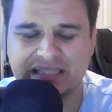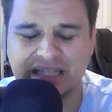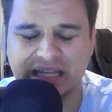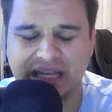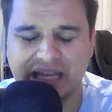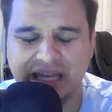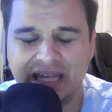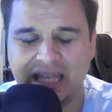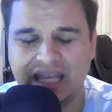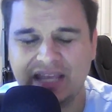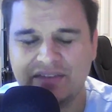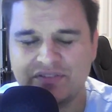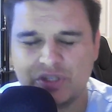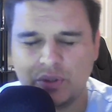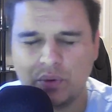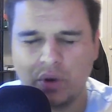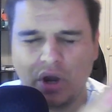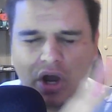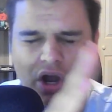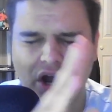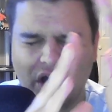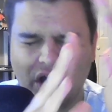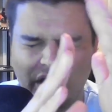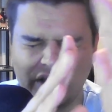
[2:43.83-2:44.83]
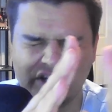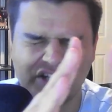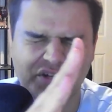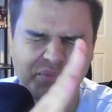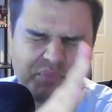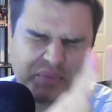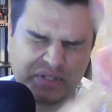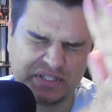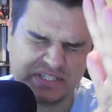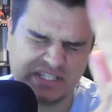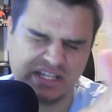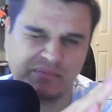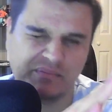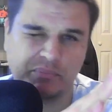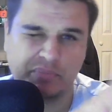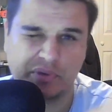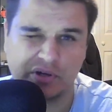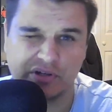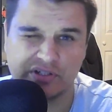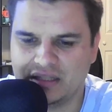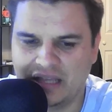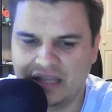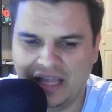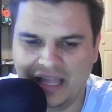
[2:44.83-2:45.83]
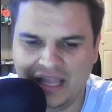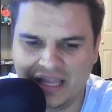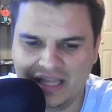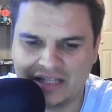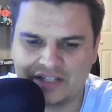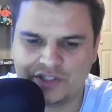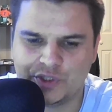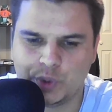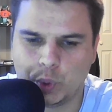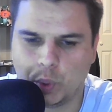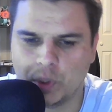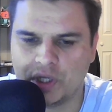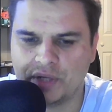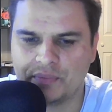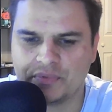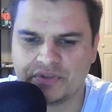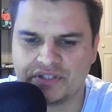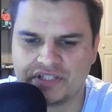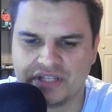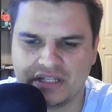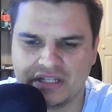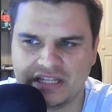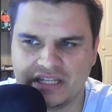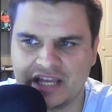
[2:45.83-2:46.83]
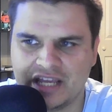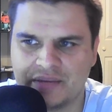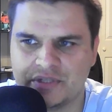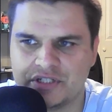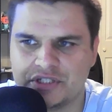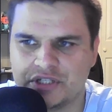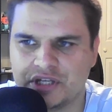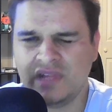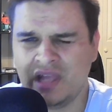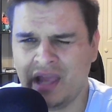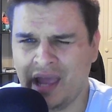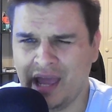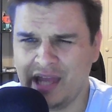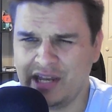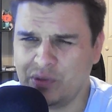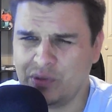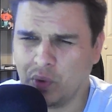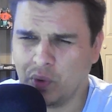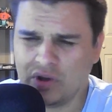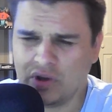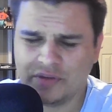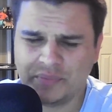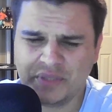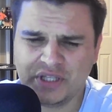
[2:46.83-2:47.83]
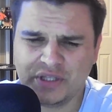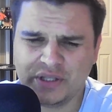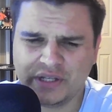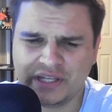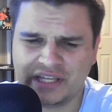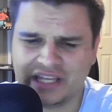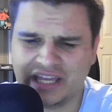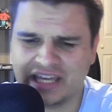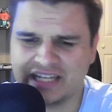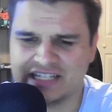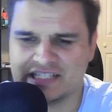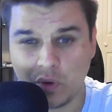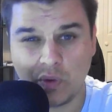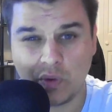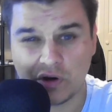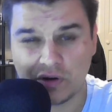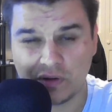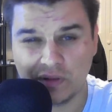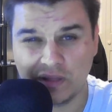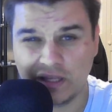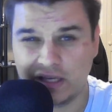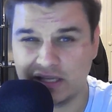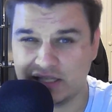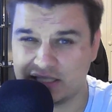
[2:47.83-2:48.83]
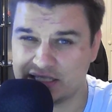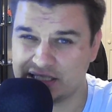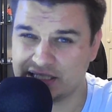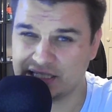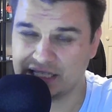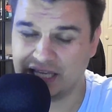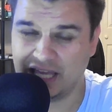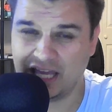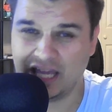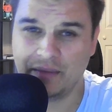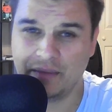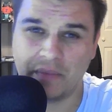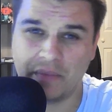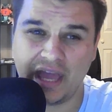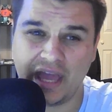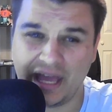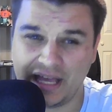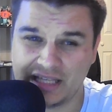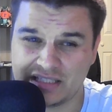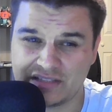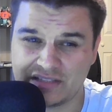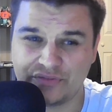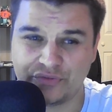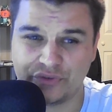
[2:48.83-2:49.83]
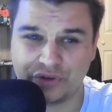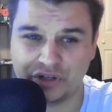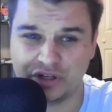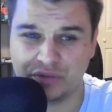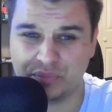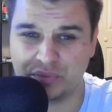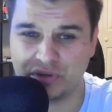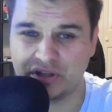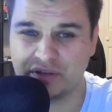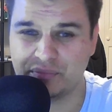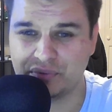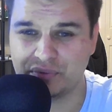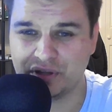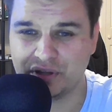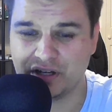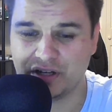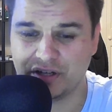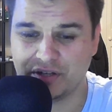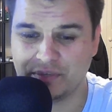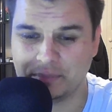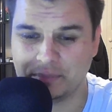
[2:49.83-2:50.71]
it gives you 100% burst and a 20% damage up. And you want to be looking at this early into the game as a free-to-play player.